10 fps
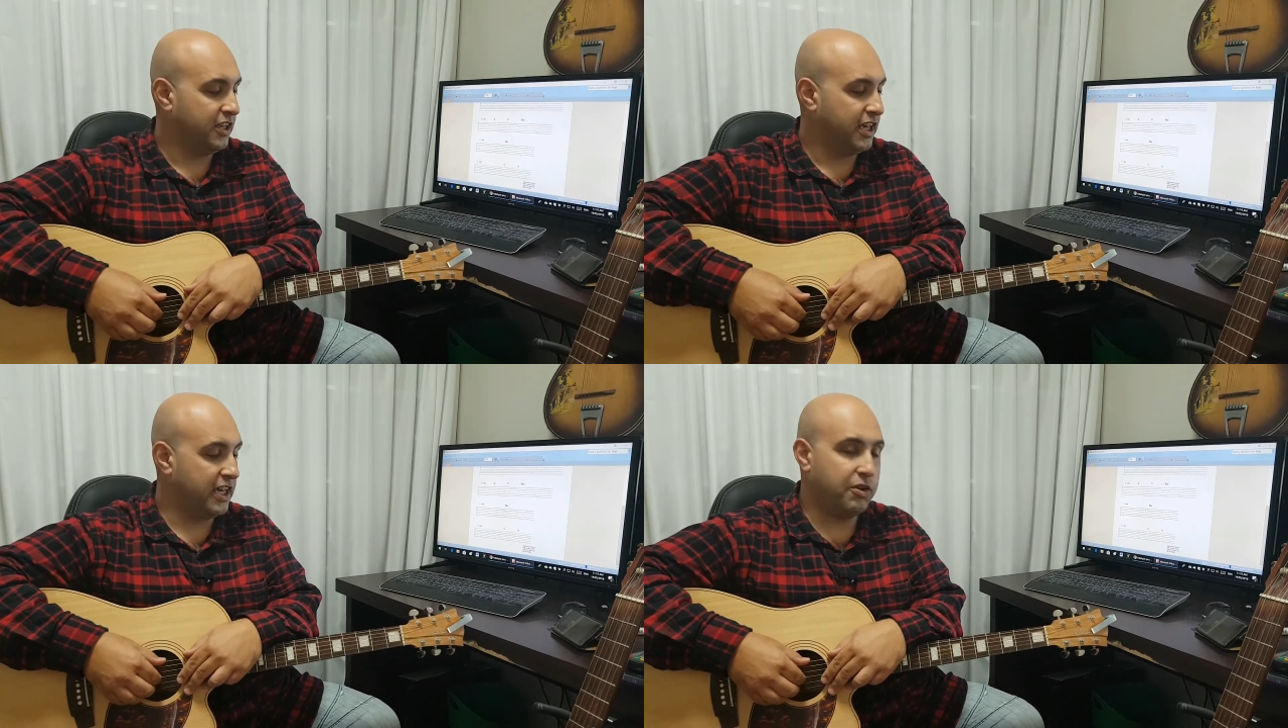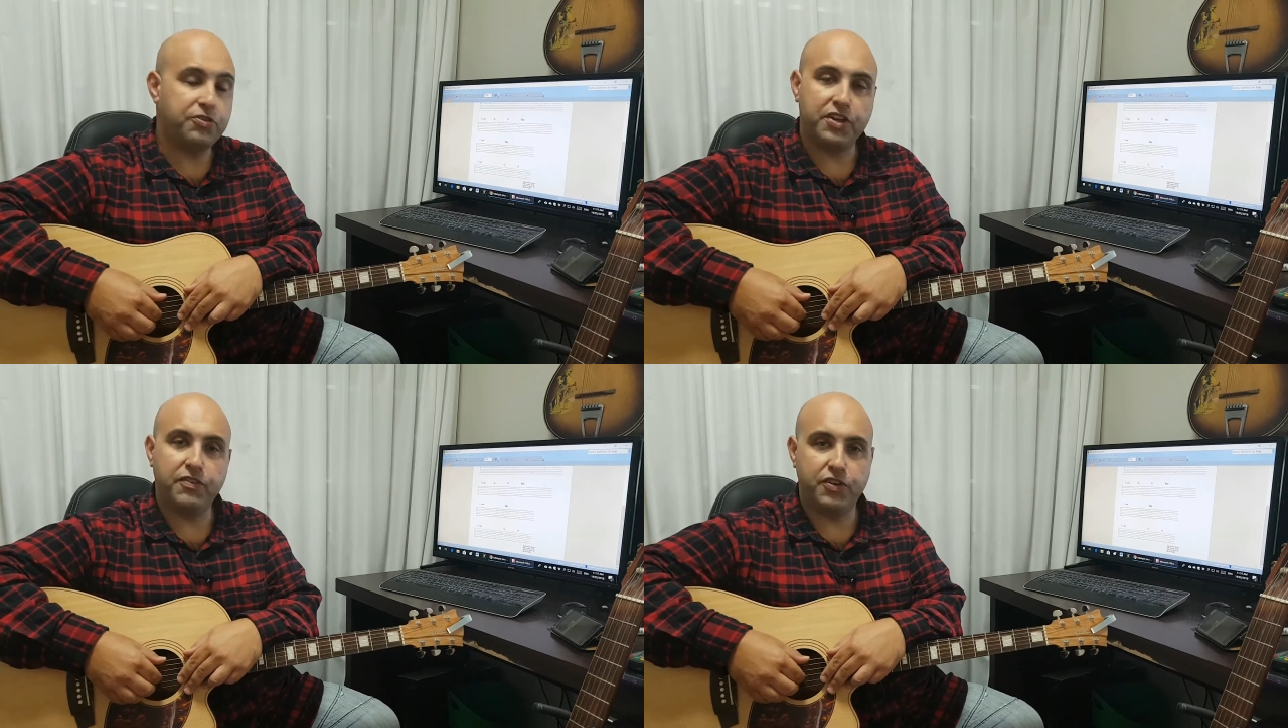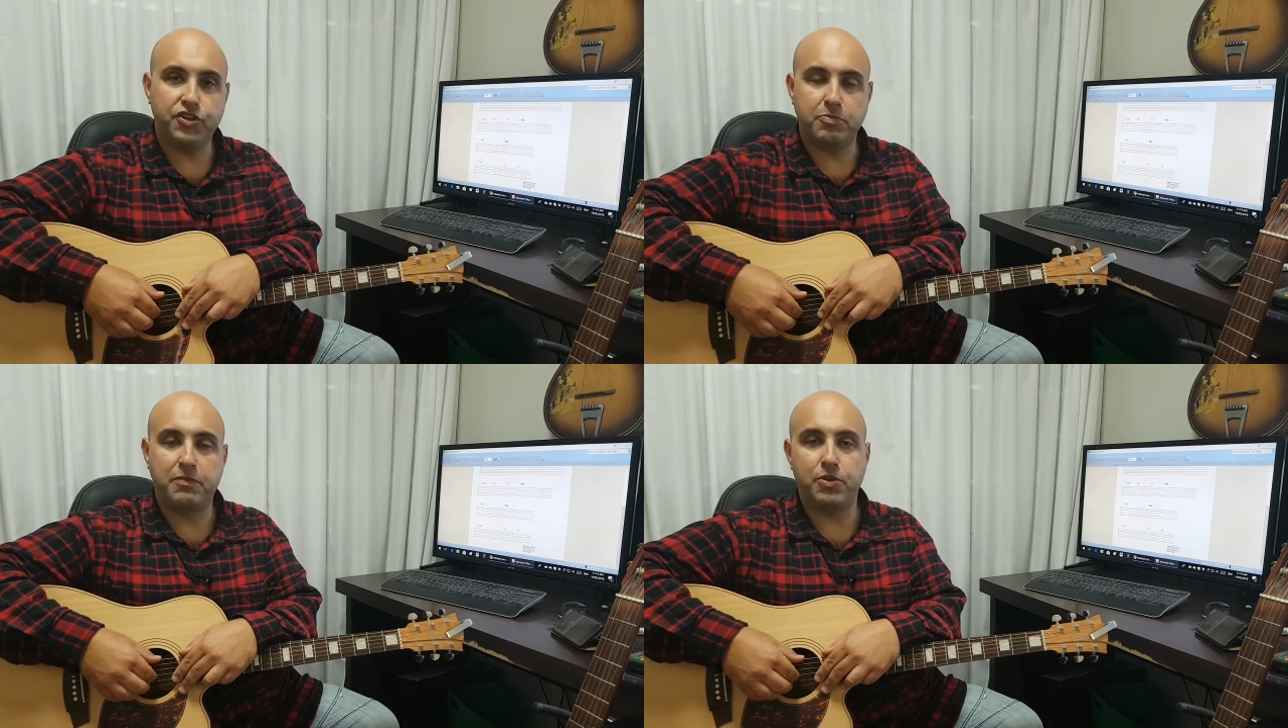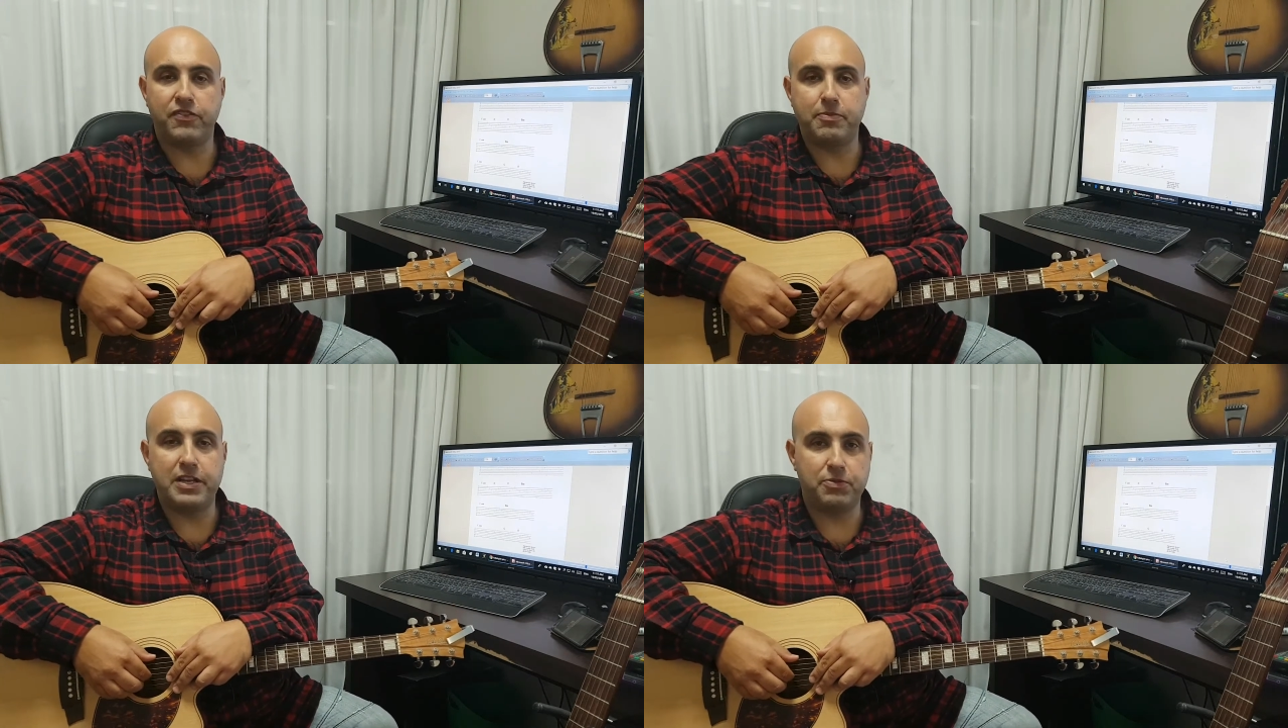Also, you should be pretty
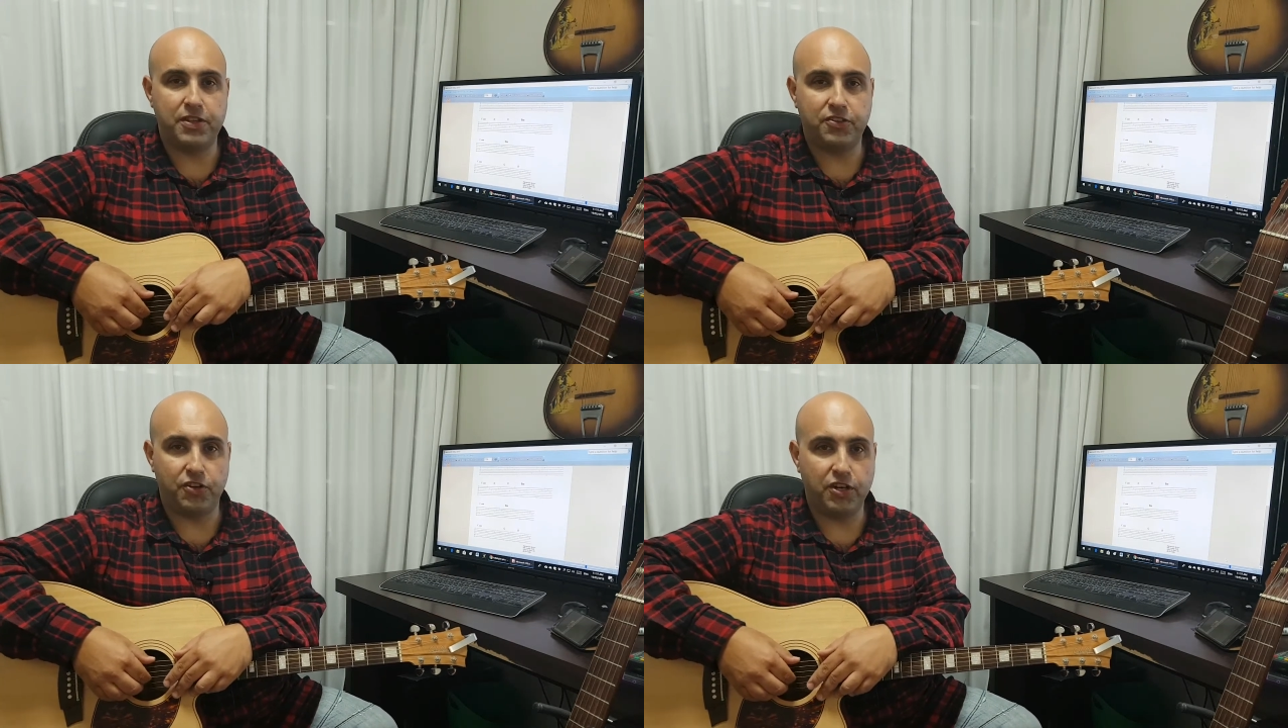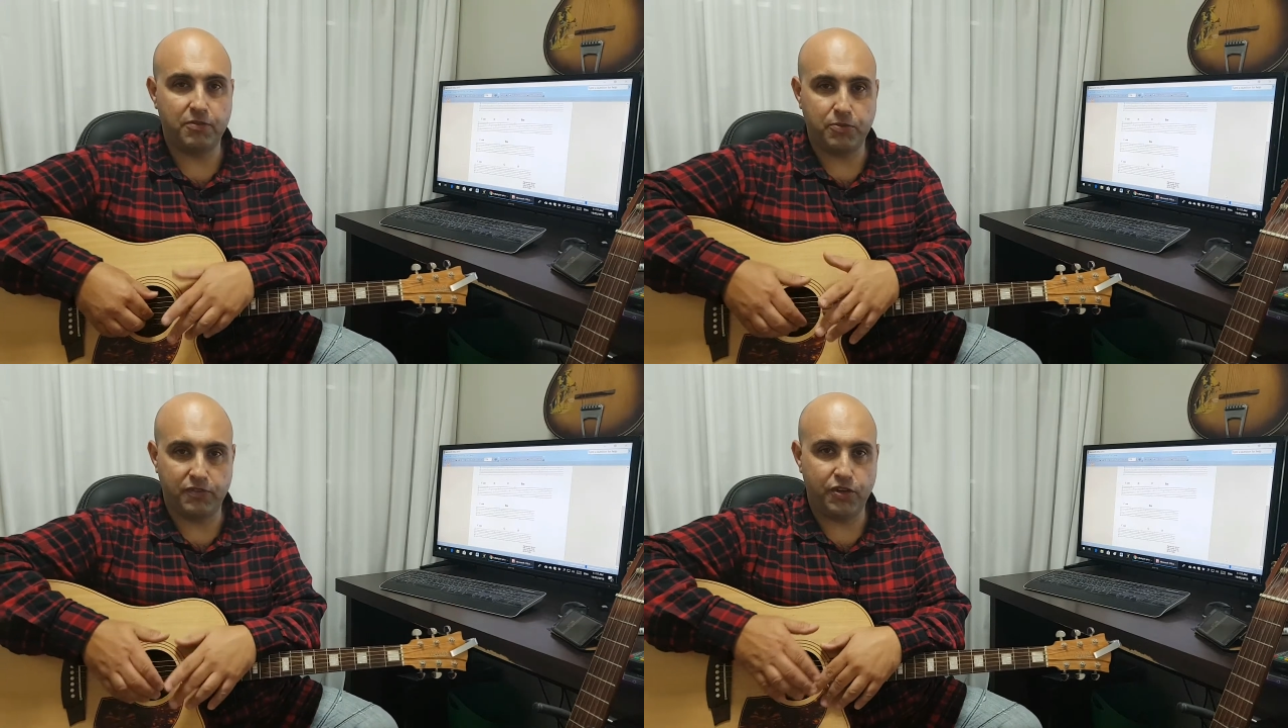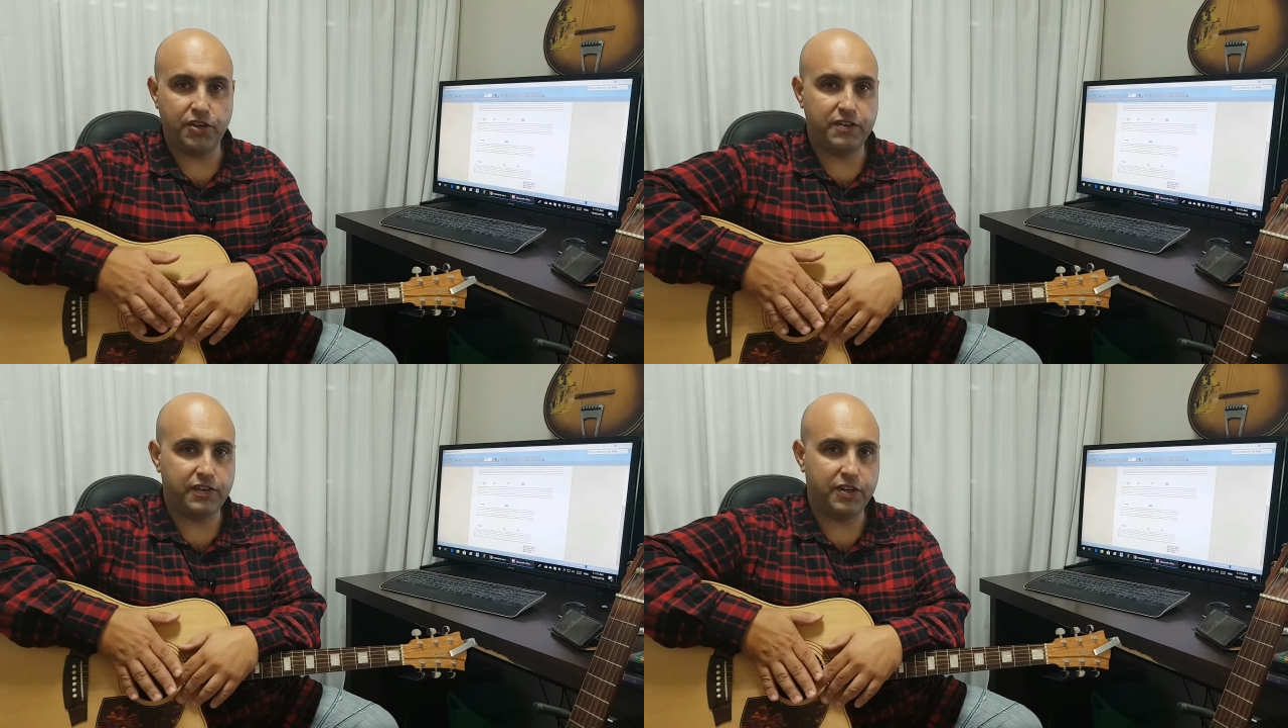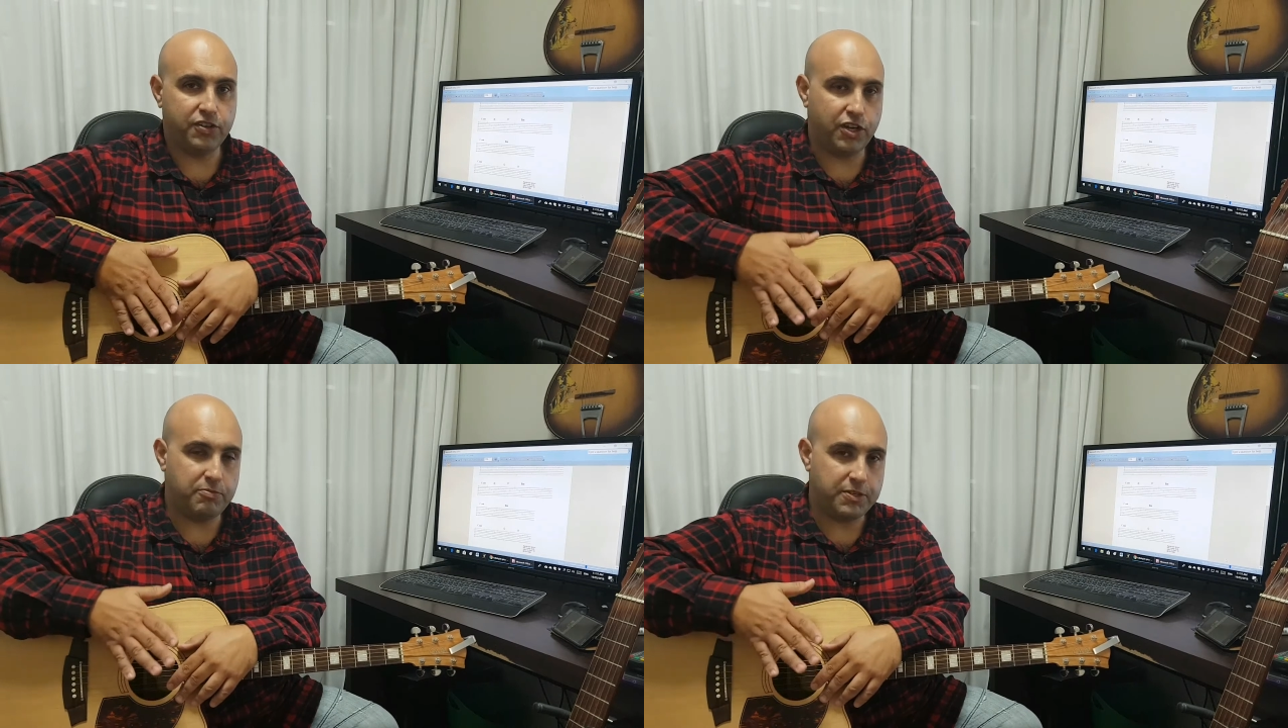familiar with this song. You would have heard it a few
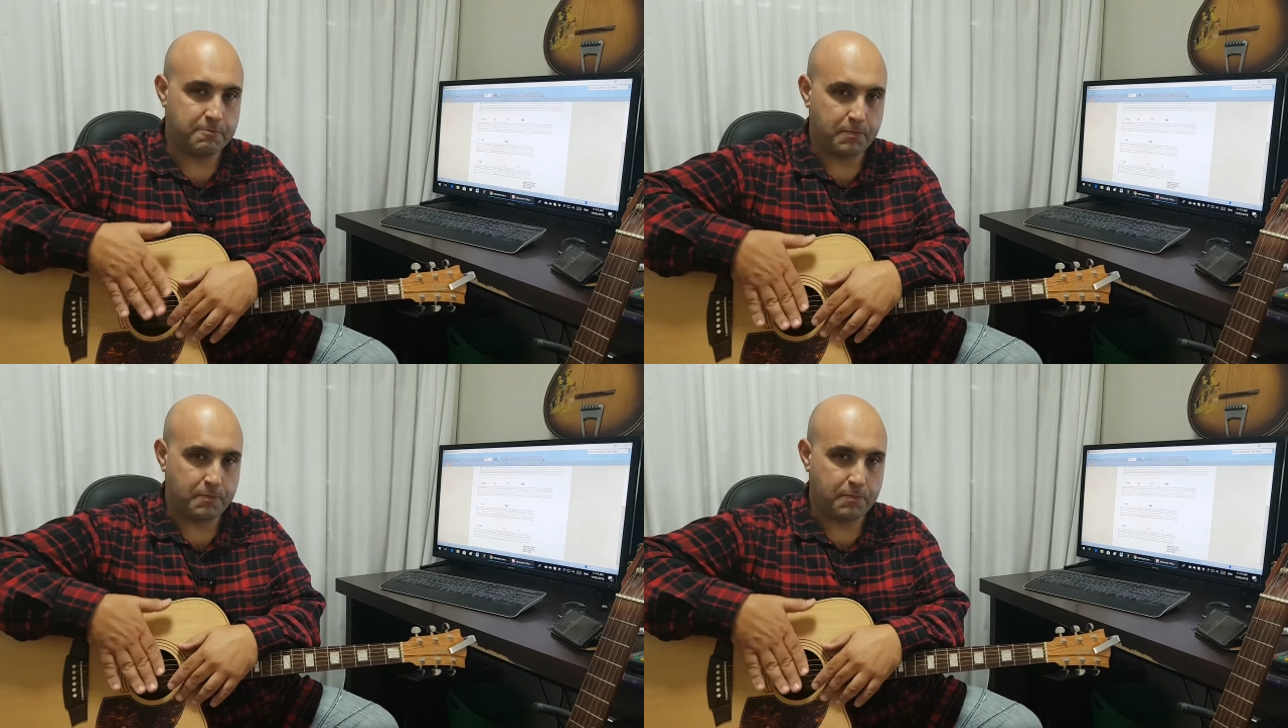times.